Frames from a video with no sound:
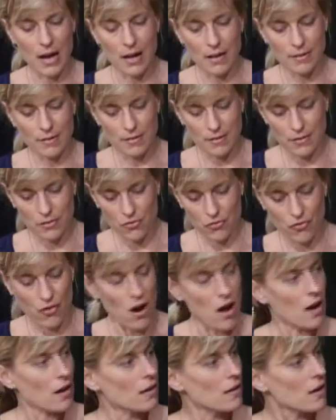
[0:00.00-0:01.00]

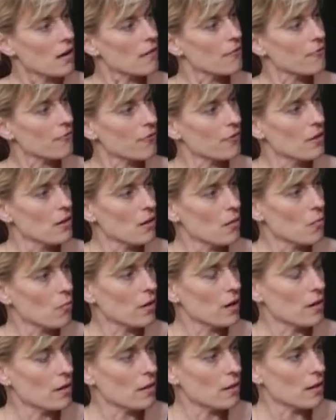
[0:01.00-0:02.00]
strong enough
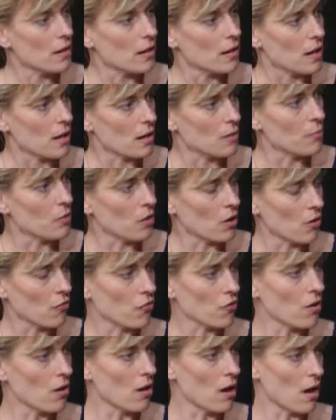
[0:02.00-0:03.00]
when an animal
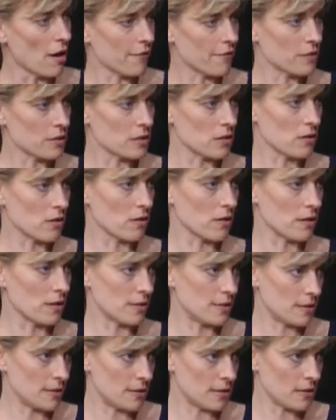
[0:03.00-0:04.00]
control officer
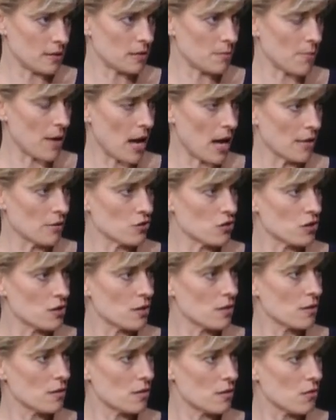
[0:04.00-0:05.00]
is
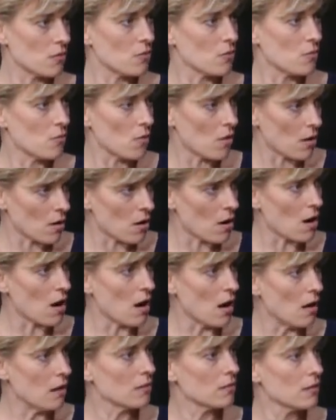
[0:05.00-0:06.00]
dispatched to a
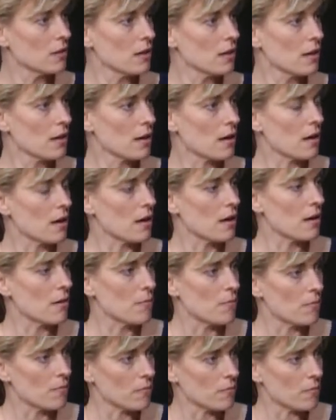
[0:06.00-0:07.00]
call,
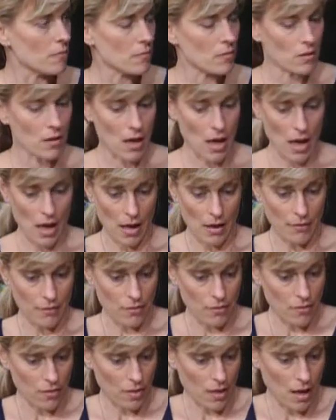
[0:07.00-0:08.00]
and
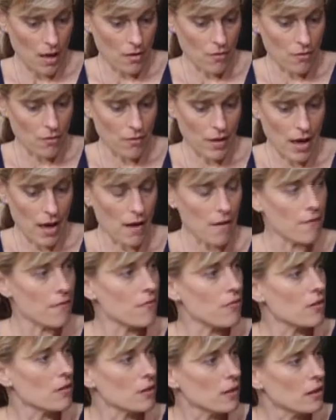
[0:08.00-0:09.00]
they don't
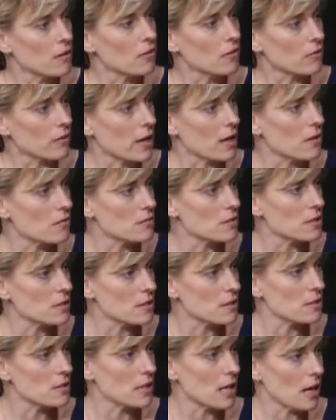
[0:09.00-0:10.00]
have the legal grounds
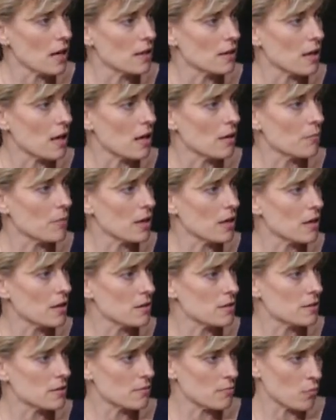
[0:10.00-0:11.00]
to stand on,
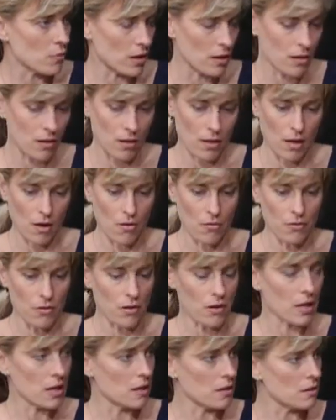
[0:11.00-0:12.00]
because when the
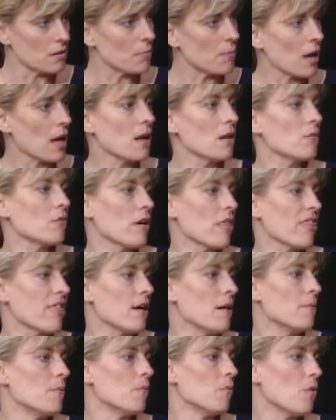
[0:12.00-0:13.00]
owner can debate with
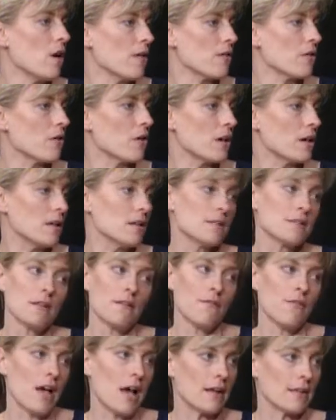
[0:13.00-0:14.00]
them whether it is in
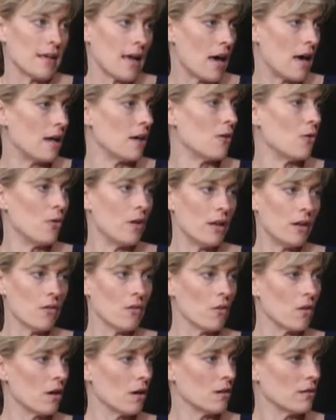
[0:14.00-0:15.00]
fact adequate
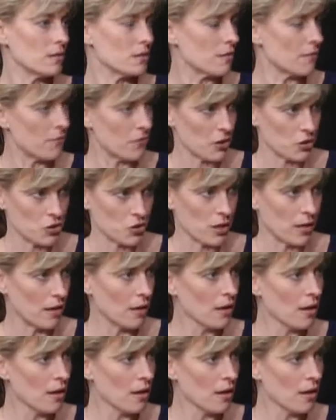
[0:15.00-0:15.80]
or sufficient,